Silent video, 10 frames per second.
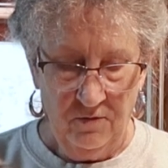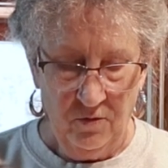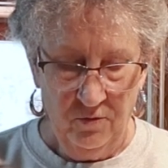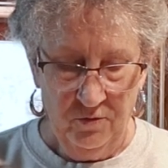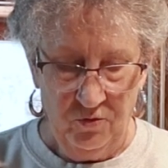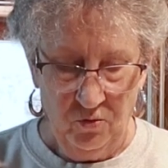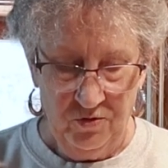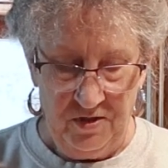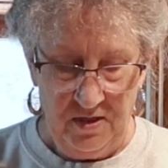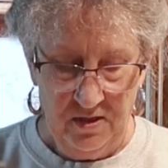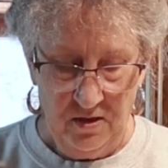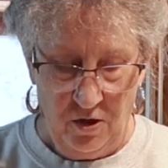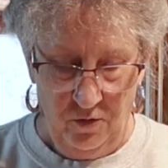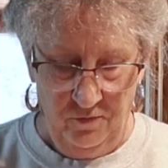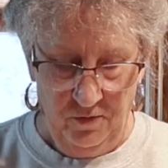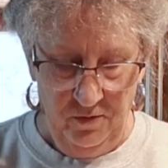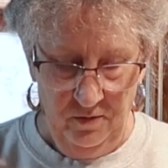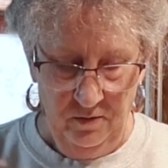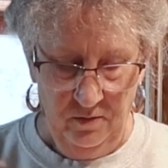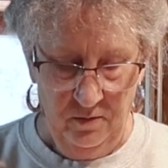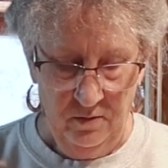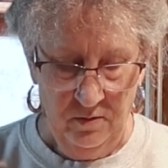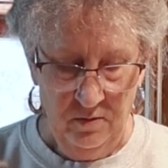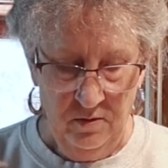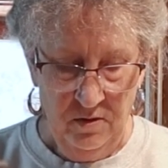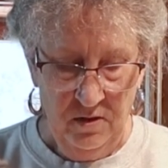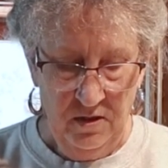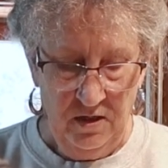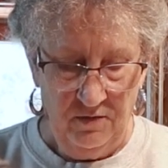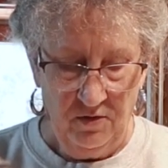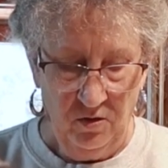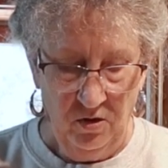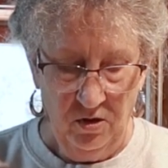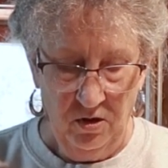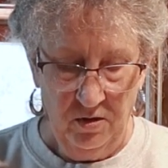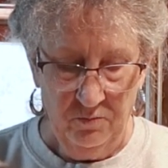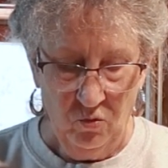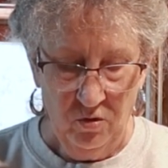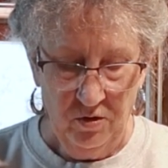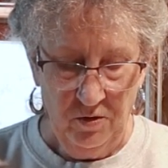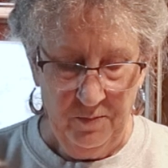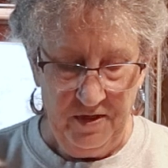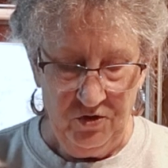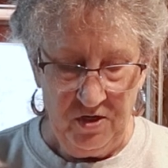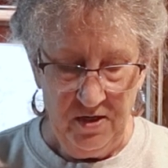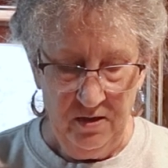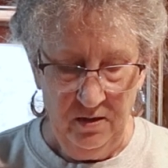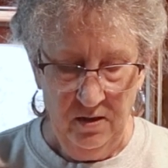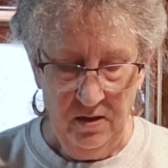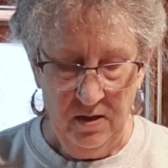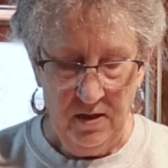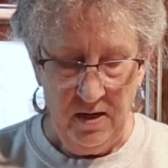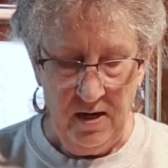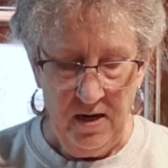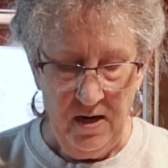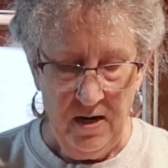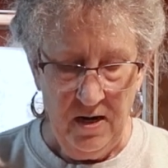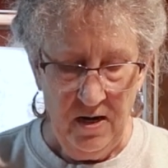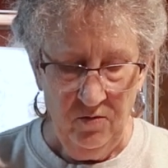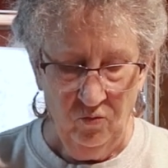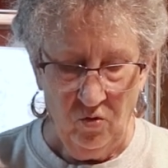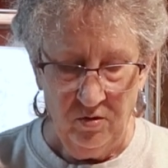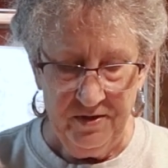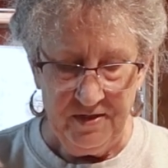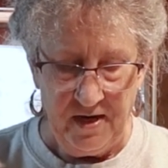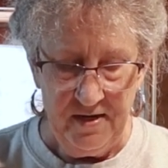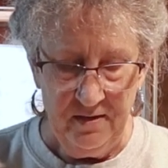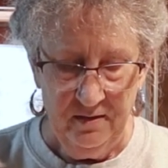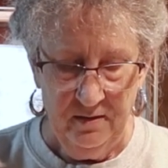fold the tortilla over, give it one more little pinch in, and roll it tight.